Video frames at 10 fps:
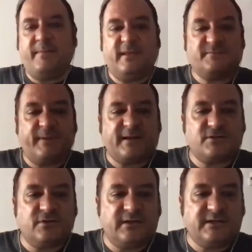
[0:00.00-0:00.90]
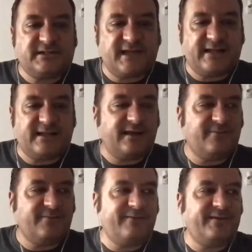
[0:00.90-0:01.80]
this person is
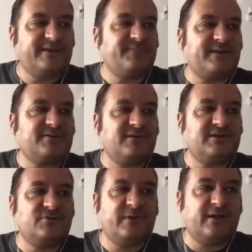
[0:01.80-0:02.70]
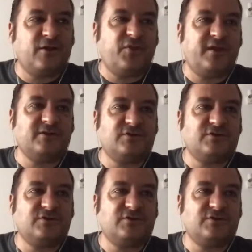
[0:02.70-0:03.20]
chatting, maybe this person is doing nothing.